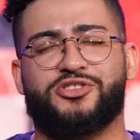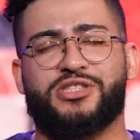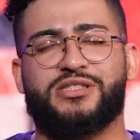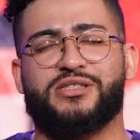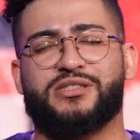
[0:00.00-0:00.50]

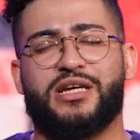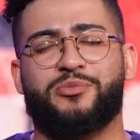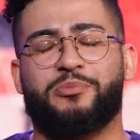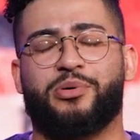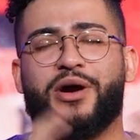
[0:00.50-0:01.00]
Jesus'
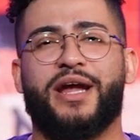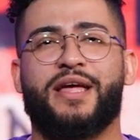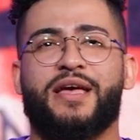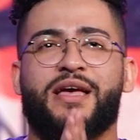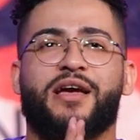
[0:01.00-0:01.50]
name we pray.
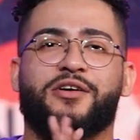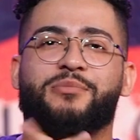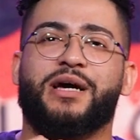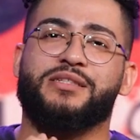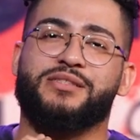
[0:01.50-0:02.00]

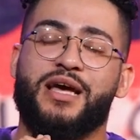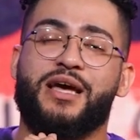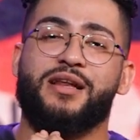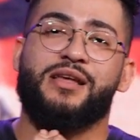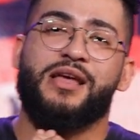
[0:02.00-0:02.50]
Everybody
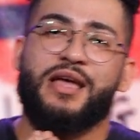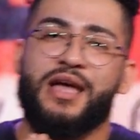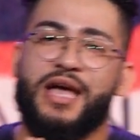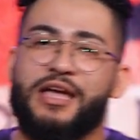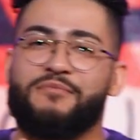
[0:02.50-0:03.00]
said,
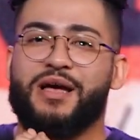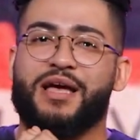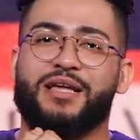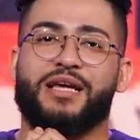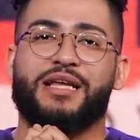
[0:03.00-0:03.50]

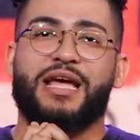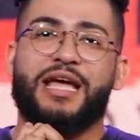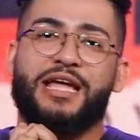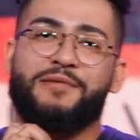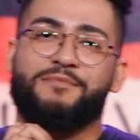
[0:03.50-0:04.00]
amen and
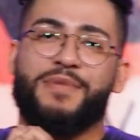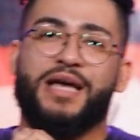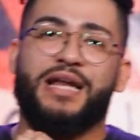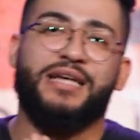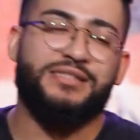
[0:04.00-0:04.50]

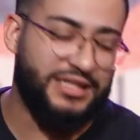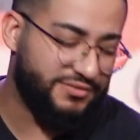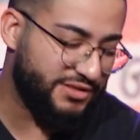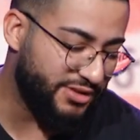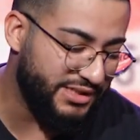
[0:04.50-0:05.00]
amen. Hey, C
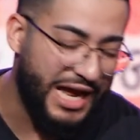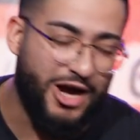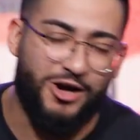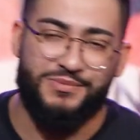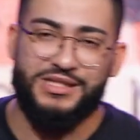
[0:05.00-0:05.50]
F students, I hope